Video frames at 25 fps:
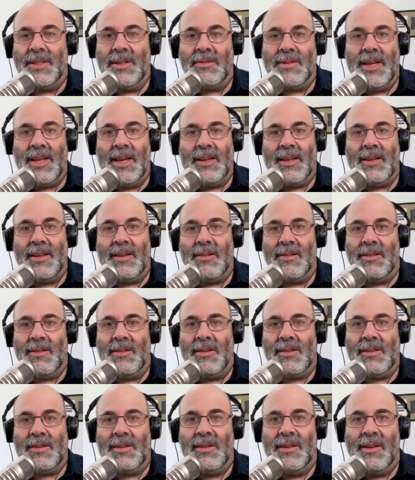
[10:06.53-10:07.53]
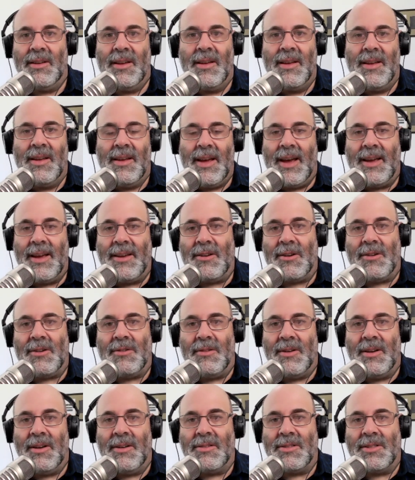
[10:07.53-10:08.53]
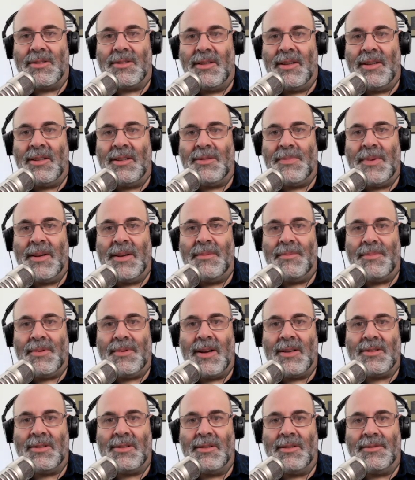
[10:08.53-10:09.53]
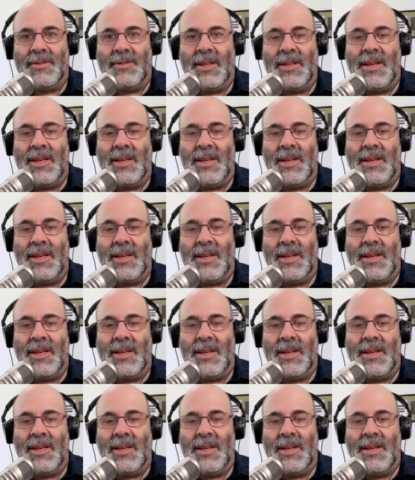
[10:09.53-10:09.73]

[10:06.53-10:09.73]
Taking a look at your career, it's been impressive.